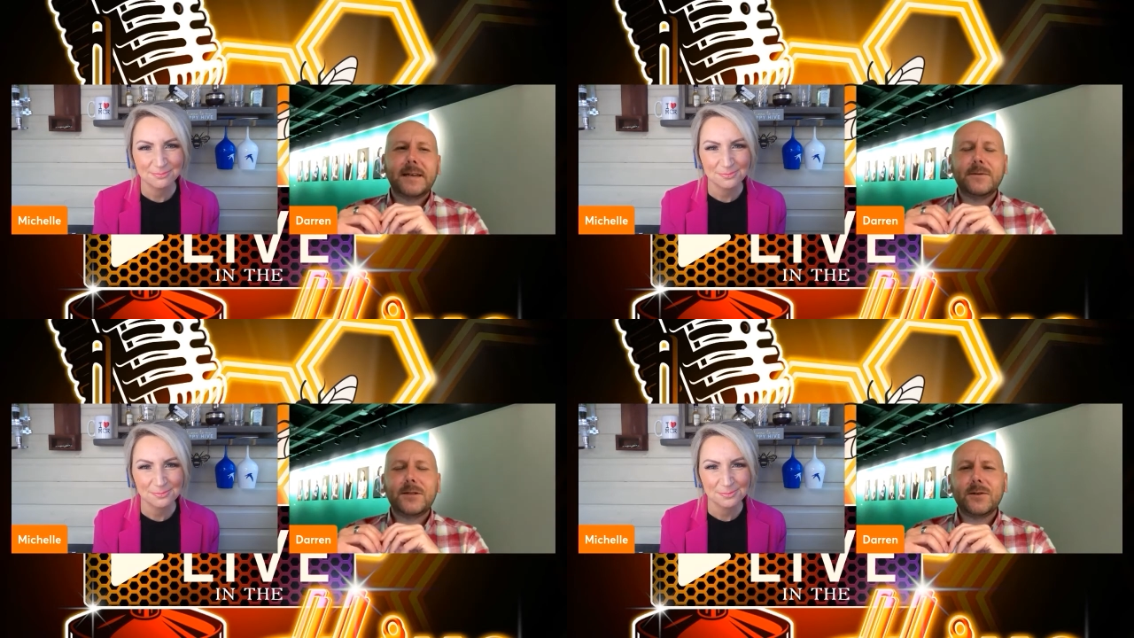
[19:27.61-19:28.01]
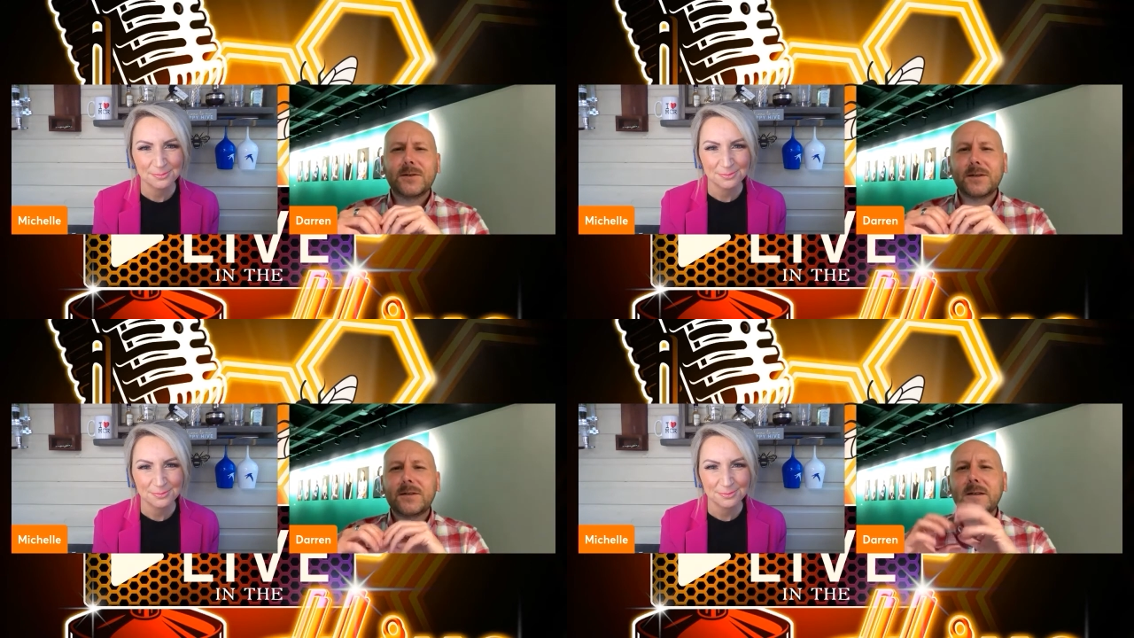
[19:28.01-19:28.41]
Speaker 1: And it was
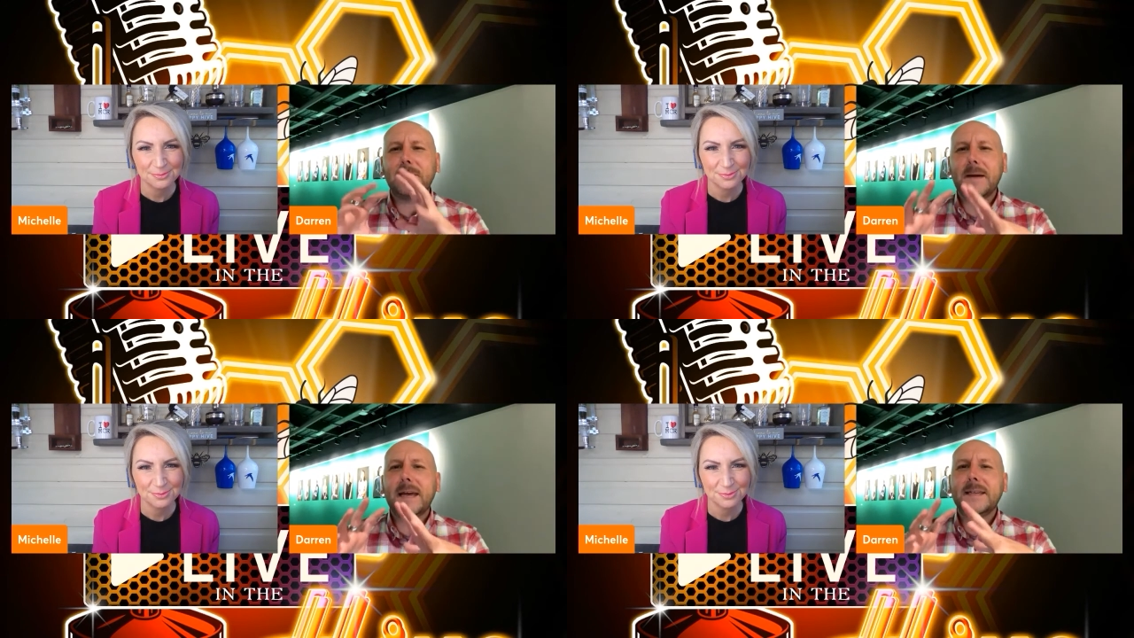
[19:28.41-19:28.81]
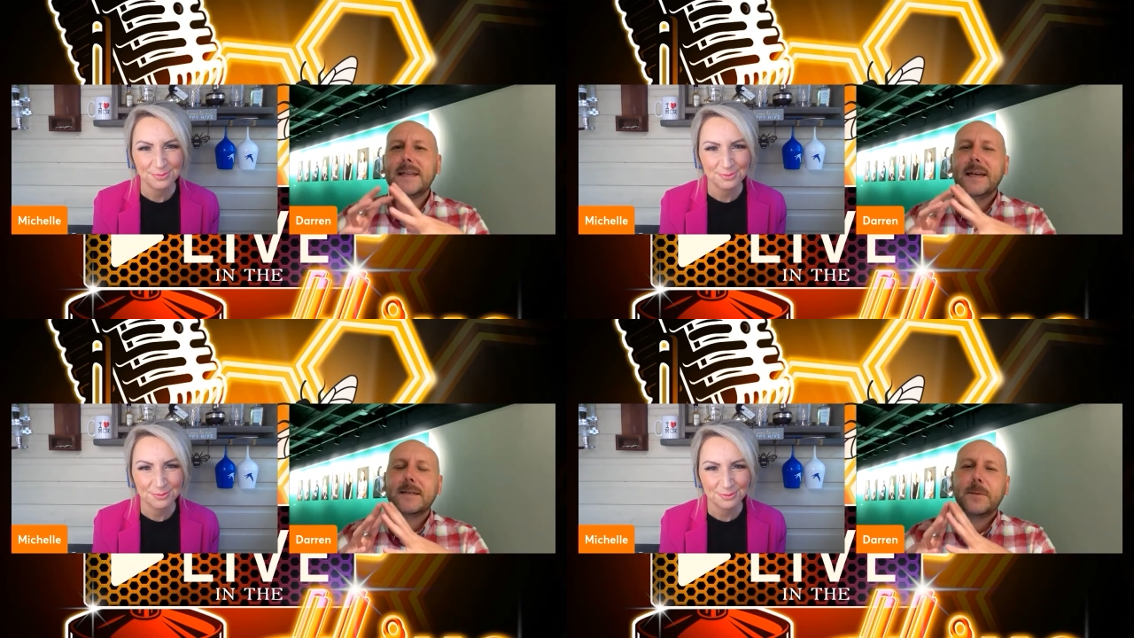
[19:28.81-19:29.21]
just such an
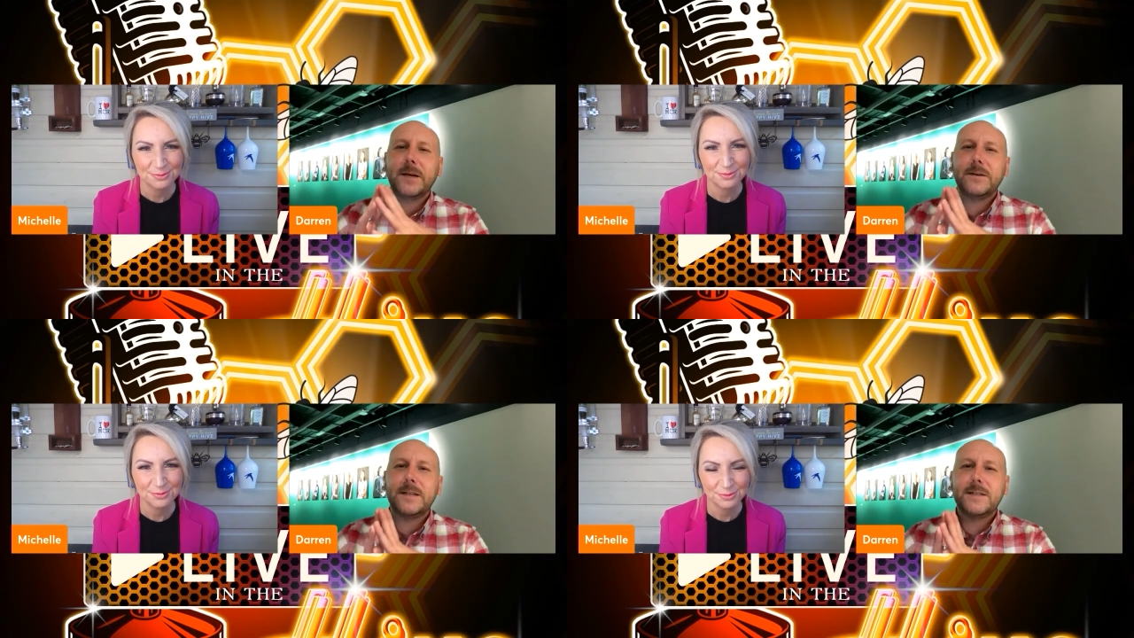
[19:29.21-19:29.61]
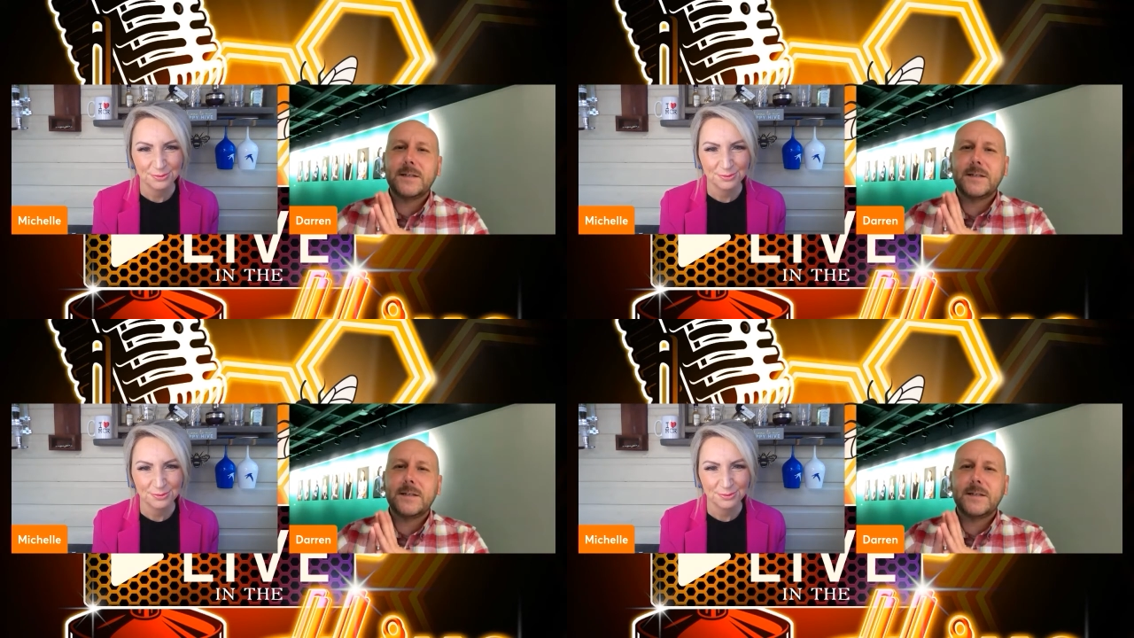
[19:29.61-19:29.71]
amazing experience.